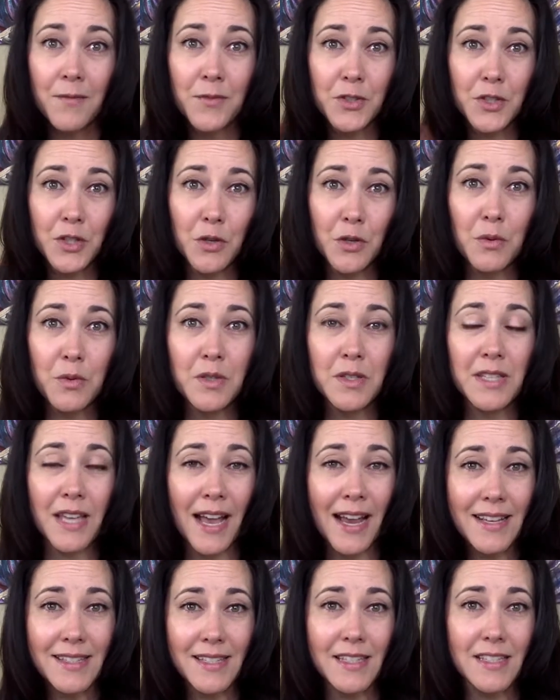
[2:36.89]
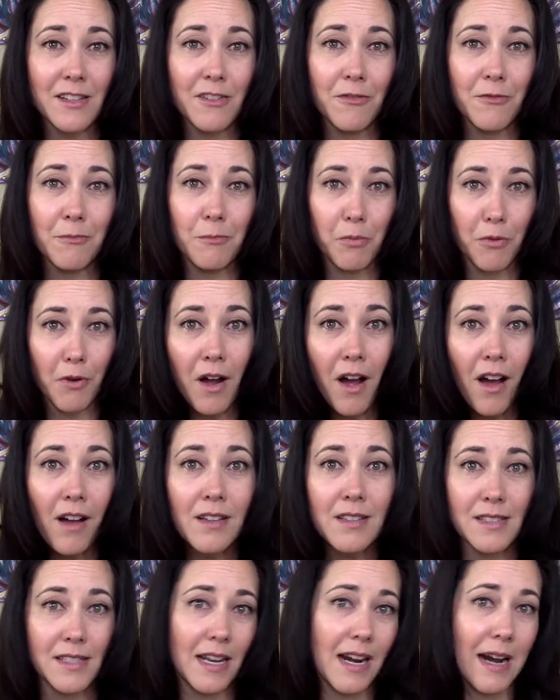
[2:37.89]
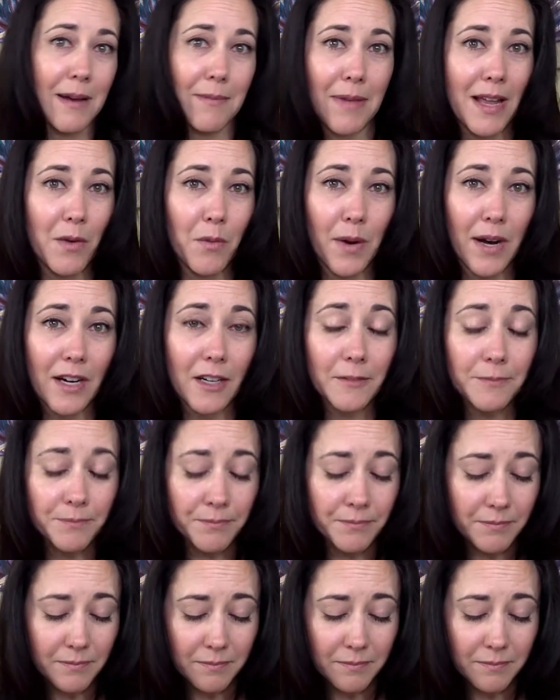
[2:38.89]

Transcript: 2 sizes of bras that I might wear